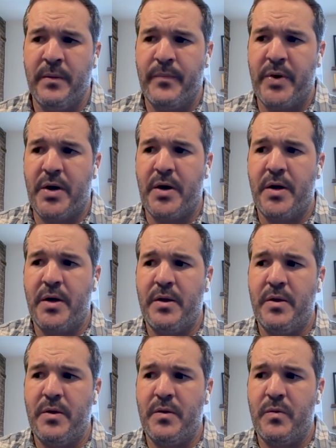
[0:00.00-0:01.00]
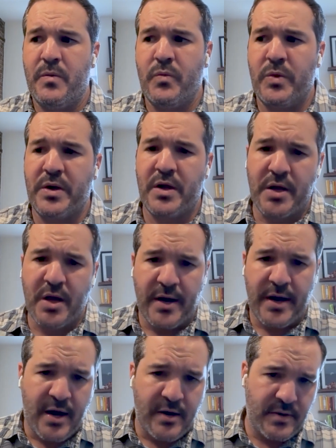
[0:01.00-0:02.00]
but when I
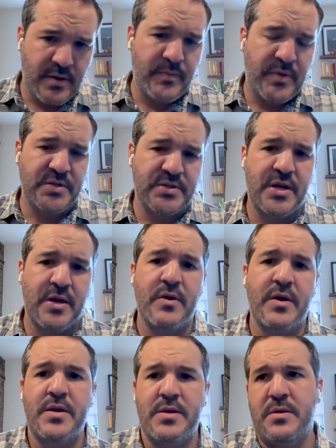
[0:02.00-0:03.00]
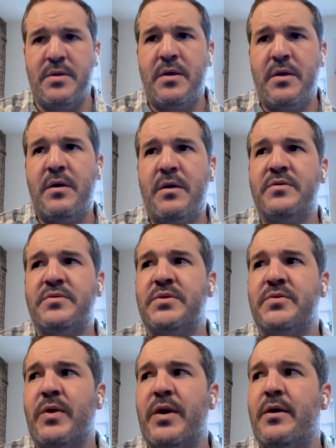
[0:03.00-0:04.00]
got out of the military, this
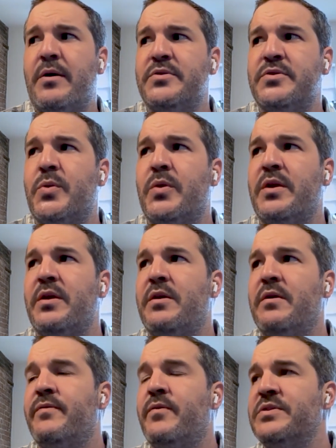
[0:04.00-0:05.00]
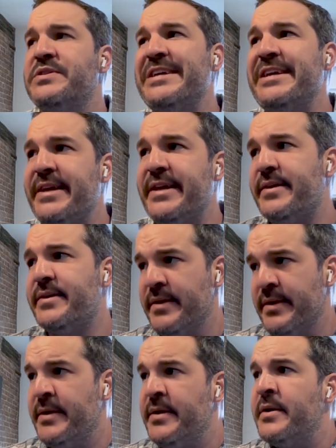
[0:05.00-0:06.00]
was around 2014.
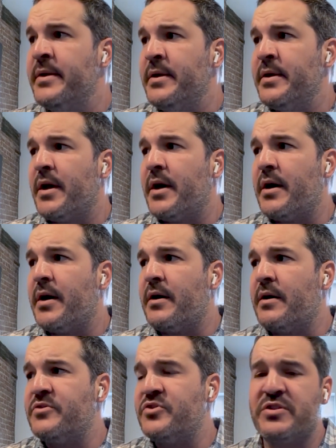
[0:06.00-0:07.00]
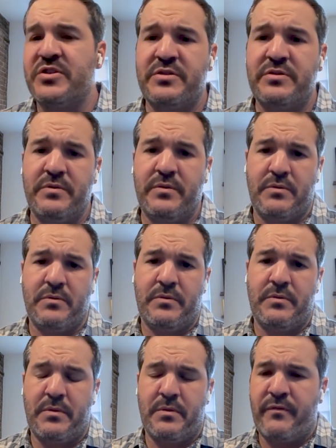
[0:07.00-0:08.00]
Just
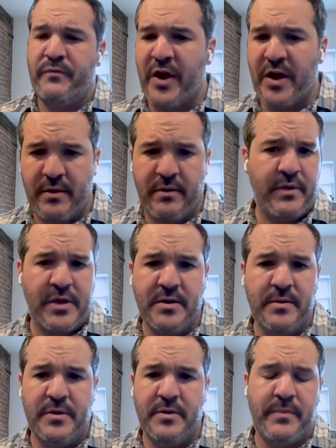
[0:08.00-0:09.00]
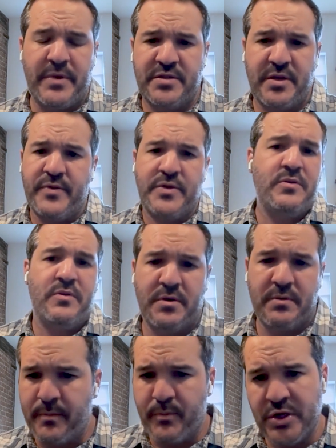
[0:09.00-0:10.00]
found landed myself into
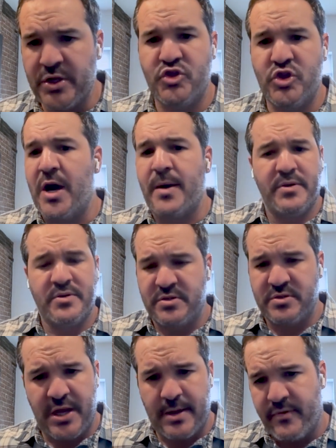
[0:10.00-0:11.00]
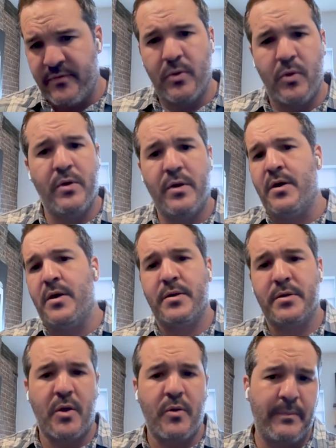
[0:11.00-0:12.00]
a pretty good job. I was in Tampa, Florida,
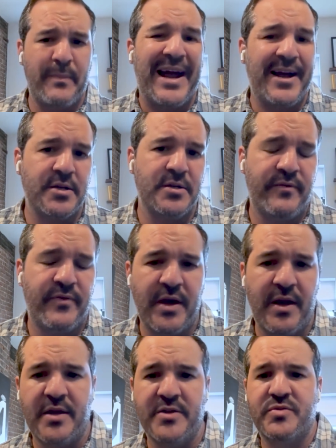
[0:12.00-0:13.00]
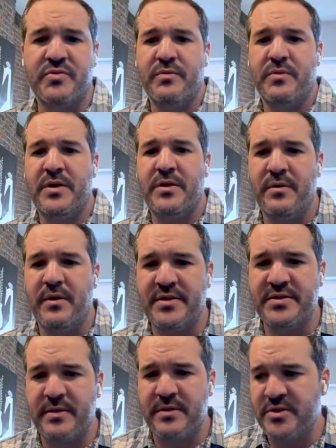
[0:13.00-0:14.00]
going back into finance,
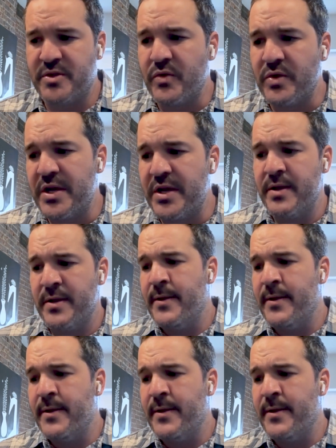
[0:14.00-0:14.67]
reutilizing the degree.